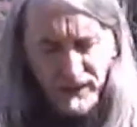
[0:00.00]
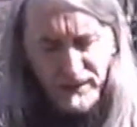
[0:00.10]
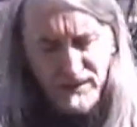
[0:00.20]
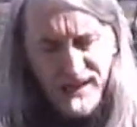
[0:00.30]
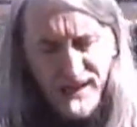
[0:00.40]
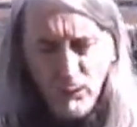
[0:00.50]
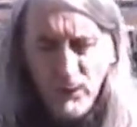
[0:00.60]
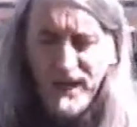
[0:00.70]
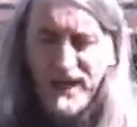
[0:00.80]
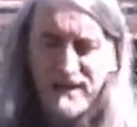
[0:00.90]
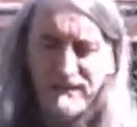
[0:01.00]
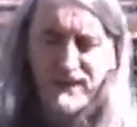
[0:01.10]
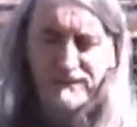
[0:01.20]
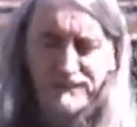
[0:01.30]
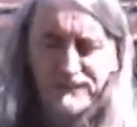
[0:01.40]
You take one end of
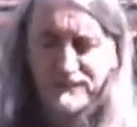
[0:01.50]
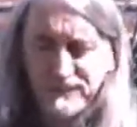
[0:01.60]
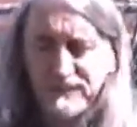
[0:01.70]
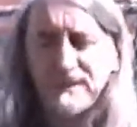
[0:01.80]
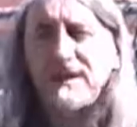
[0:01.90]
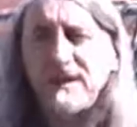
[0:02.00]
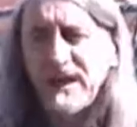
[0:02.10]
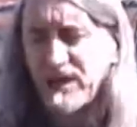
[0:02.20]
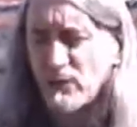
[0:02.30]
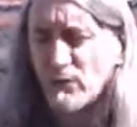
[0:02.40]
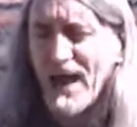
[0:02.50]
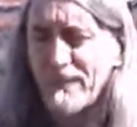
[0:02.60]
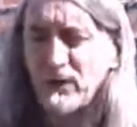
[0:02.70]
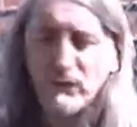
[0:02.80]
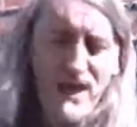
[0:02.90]
it and you
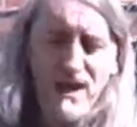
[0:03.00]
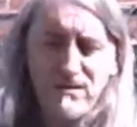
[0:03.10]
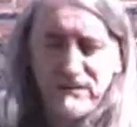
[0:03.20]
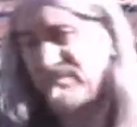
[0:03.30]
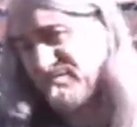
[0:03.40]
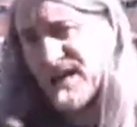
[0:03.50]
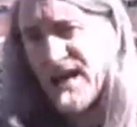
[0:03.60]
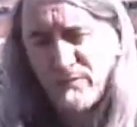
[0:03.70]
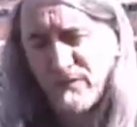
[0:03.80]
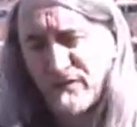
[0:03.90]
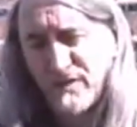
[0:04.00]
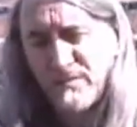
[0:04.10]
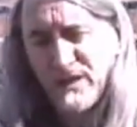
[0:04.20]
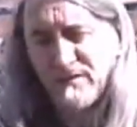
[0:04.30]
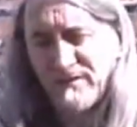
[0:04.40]
wrap it around, I prefer the
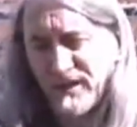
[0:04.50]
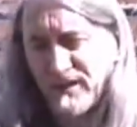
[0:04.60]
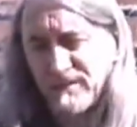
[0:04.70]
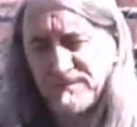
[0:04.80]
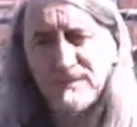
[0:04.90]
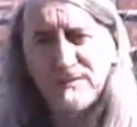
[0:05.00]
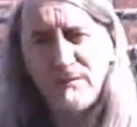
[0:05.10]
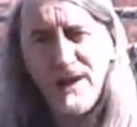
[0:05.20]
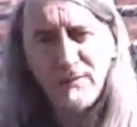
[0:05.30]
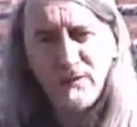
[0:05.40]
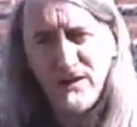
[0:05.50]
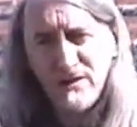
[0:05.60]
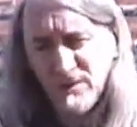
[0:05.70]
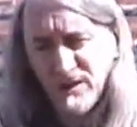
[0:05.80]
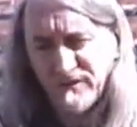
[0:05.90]
middle finger, wrap it around
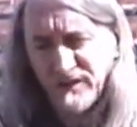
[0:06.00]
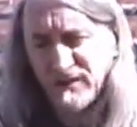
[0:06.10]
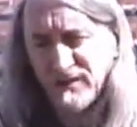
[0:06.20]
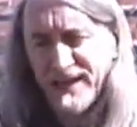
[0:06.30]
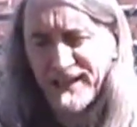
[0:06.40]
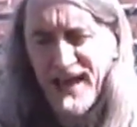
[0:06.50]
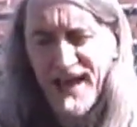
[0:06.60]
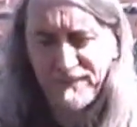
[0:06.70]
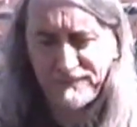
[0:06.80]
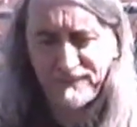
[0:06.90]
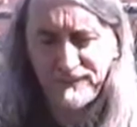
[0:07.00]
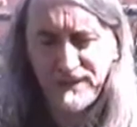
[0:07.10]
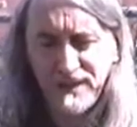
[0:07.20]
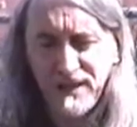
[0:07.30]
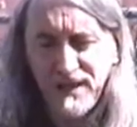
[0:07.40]
your middle finger like that.
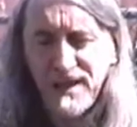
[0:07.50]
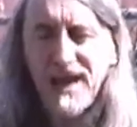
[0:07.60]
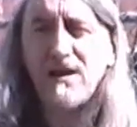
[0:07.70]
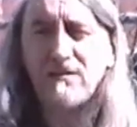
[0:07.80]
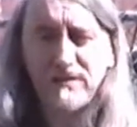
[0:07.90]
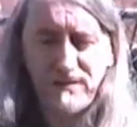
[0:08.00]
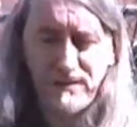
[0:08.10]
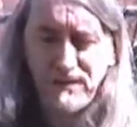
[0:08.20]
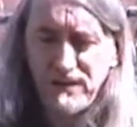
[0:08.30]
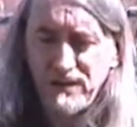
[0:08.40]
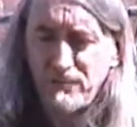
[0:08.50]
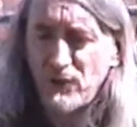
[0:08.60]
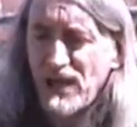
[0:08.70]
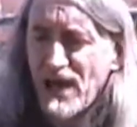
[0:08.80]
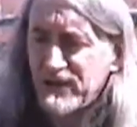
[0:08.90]
Now, you
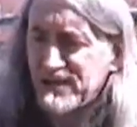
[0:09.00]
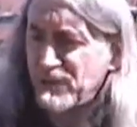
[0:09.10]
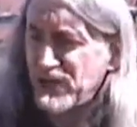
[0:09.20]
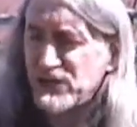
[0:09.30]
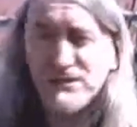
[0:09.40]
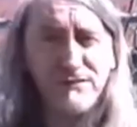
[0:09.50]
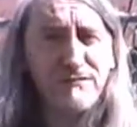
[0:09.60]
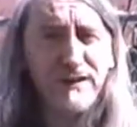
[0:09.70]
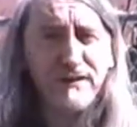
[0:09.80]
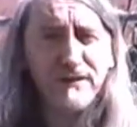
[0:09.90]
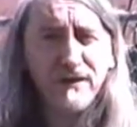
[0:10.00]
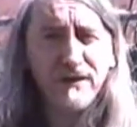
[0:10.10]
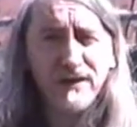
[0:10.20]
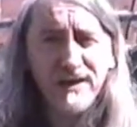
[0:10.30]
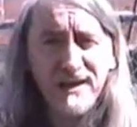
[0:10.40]
pull out as much as you figure you're
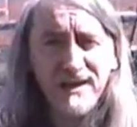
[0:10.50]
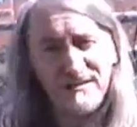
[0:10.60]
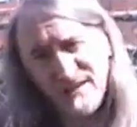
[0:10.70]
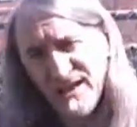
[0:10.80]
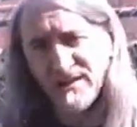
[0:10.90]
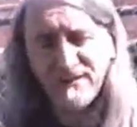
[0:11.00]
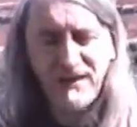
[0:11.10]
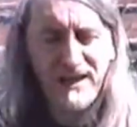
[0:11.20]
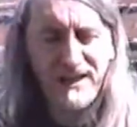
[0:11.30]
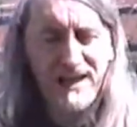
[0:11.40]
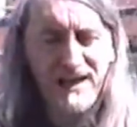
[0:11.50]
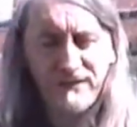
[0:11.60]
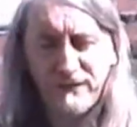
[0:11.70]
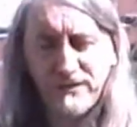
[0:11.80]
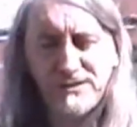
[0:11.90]
going to need, and you find that
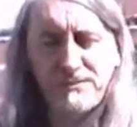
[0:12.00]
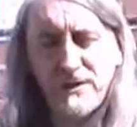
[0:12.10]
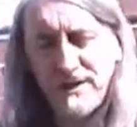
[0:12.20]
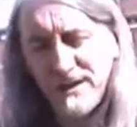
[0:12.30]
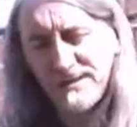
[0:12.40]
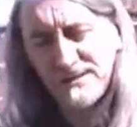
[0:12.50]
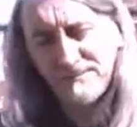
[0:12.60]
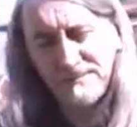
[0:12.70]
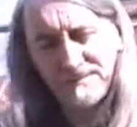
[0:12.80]
out through experience.